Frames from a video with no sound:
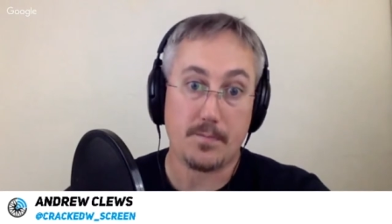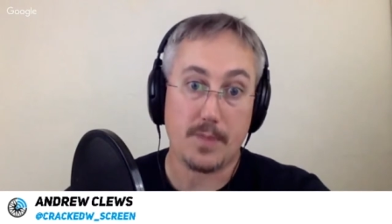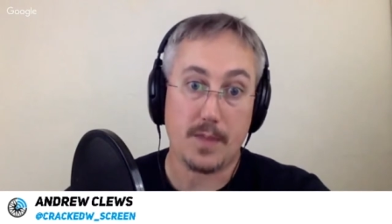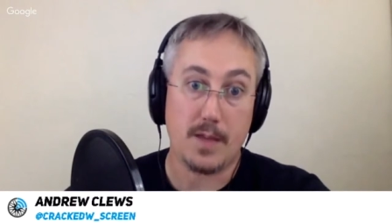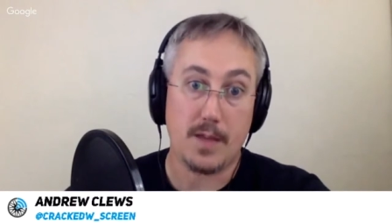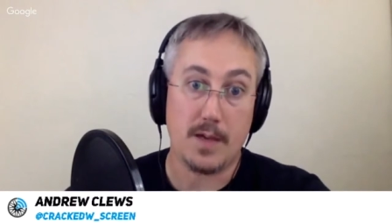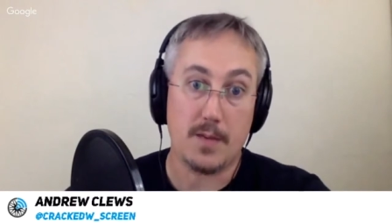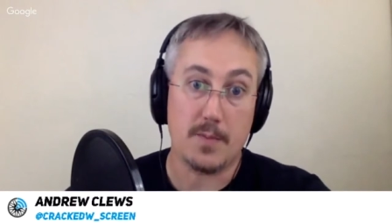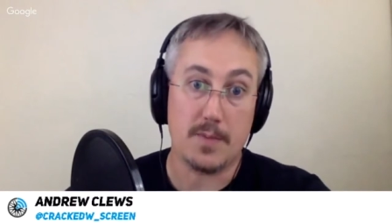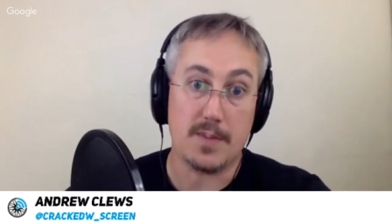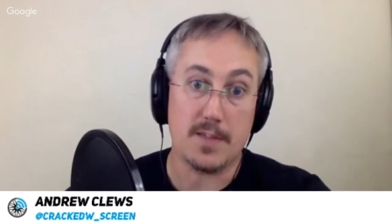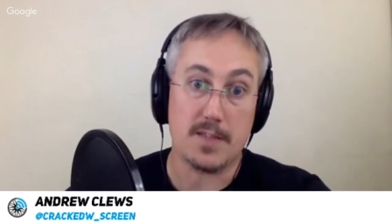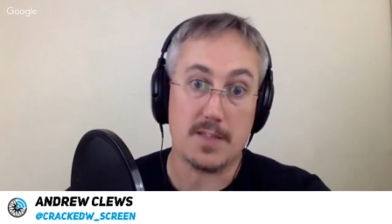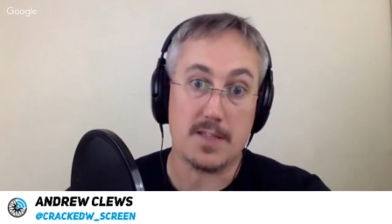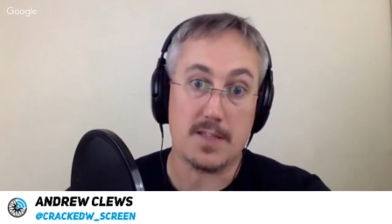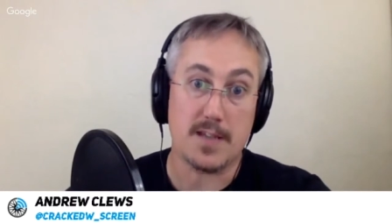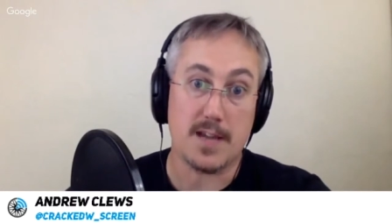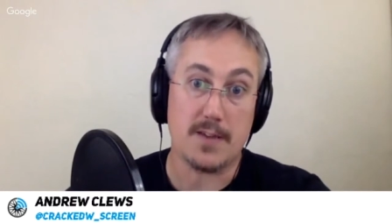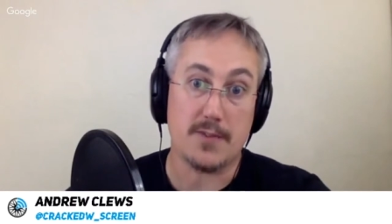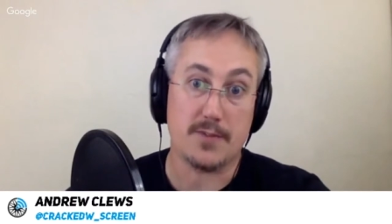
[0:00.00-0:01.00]
But this
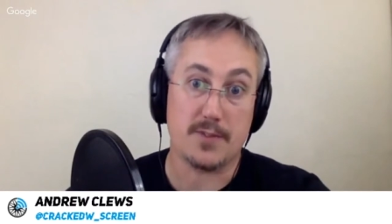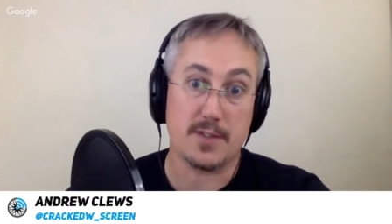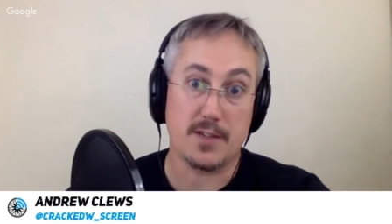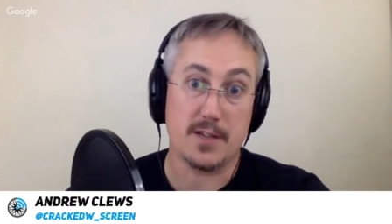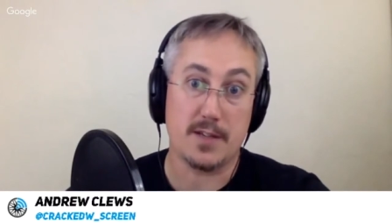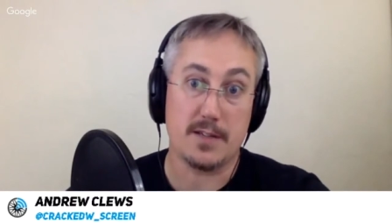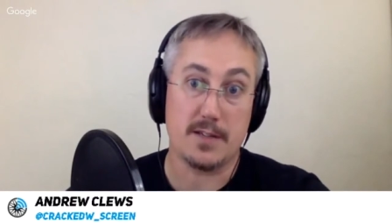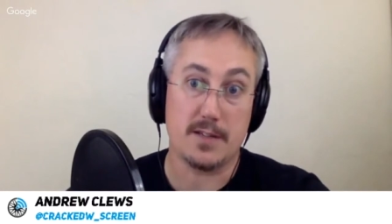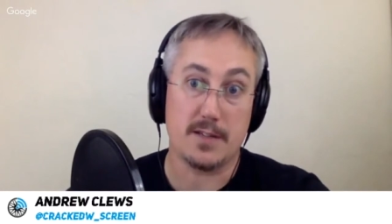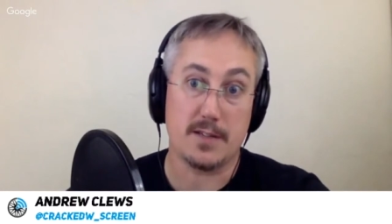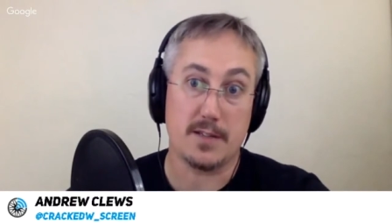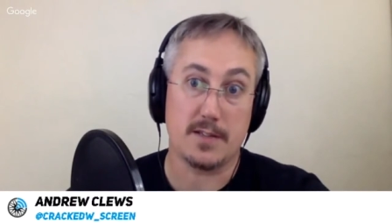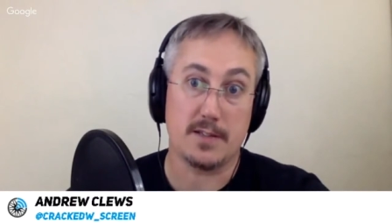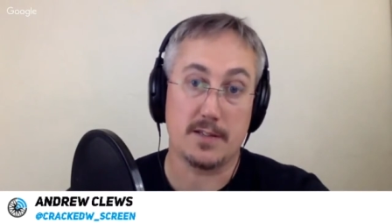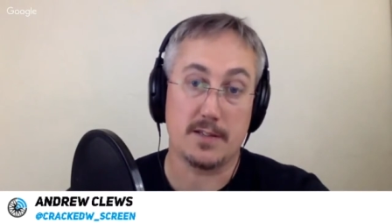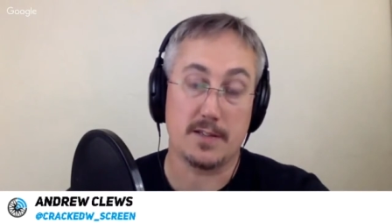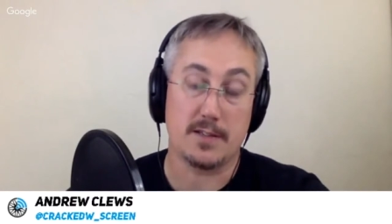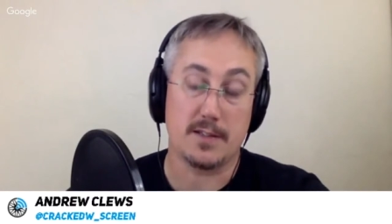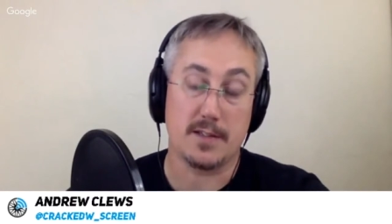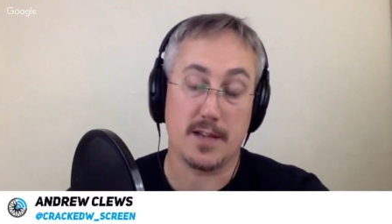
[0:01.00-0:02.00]
is after,
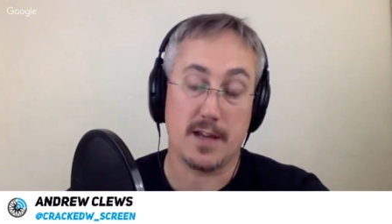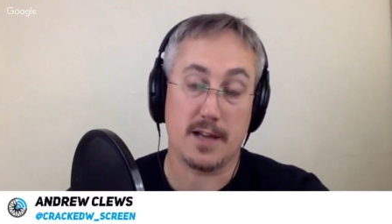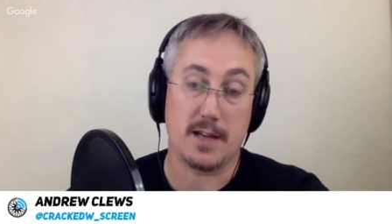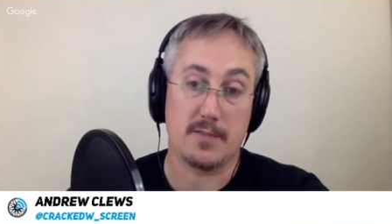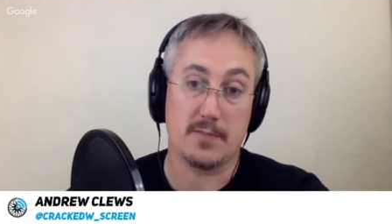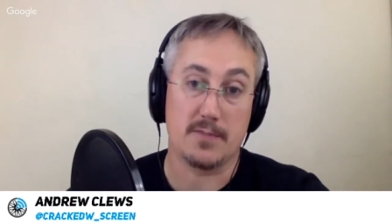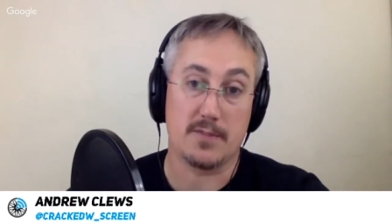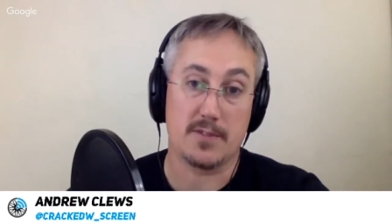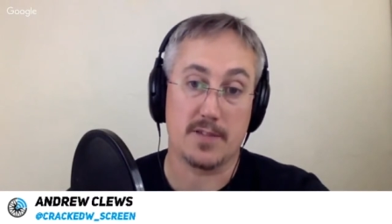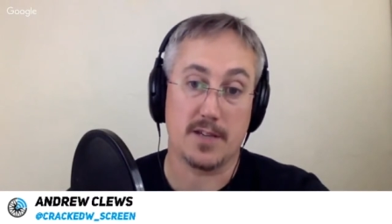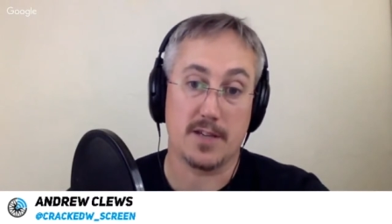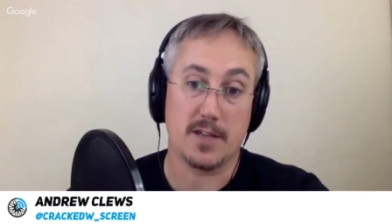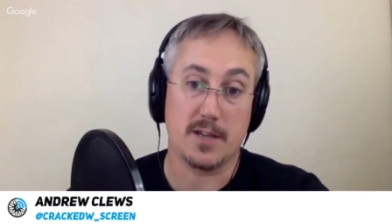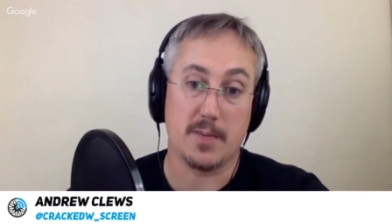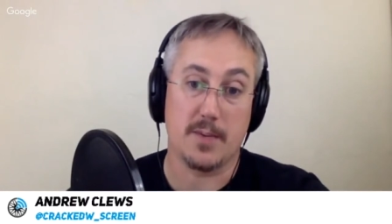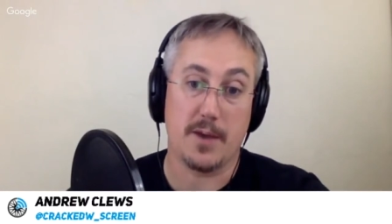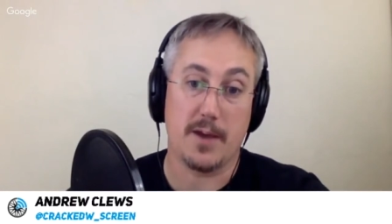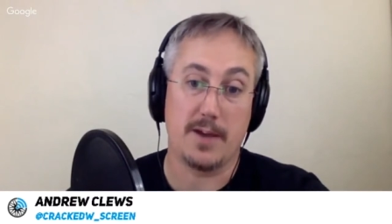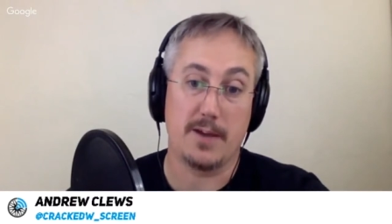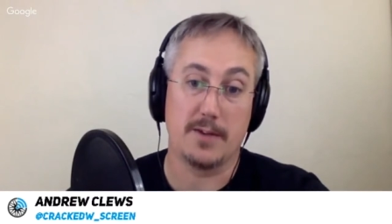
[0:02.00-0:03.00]
and Alan was saying
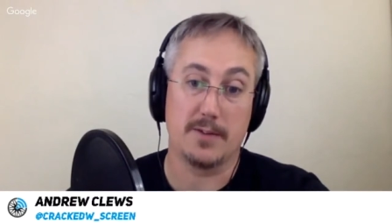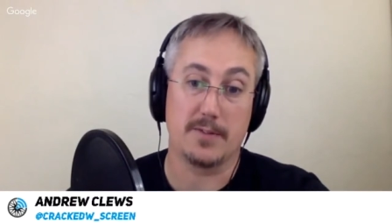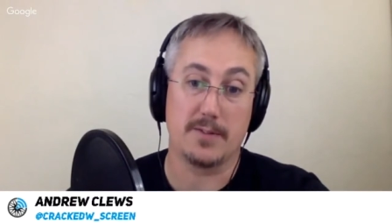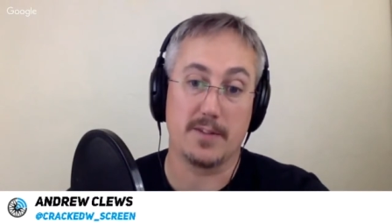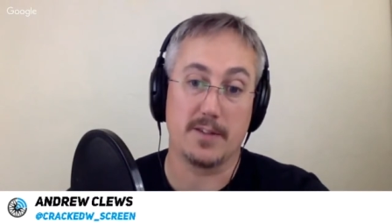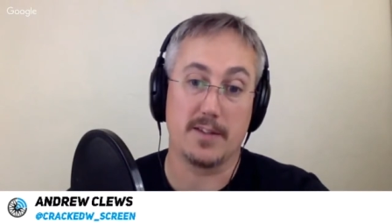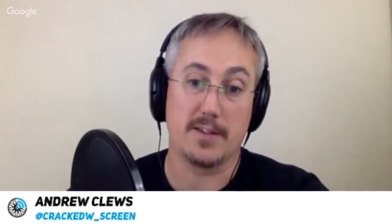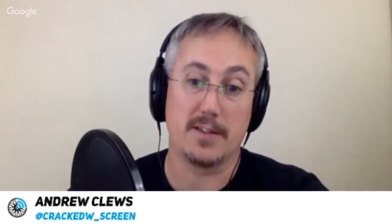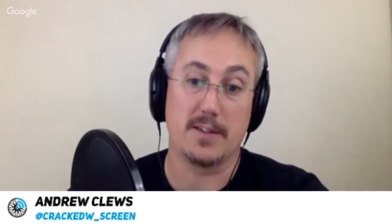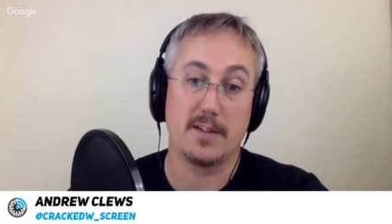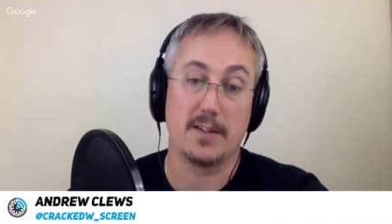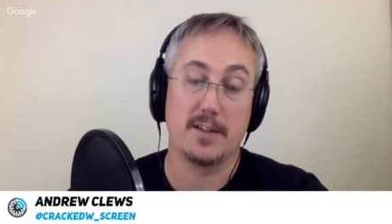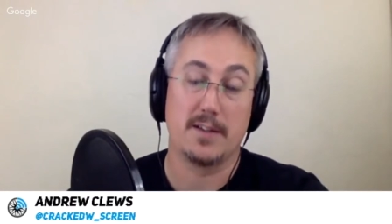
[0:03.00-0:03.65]
about the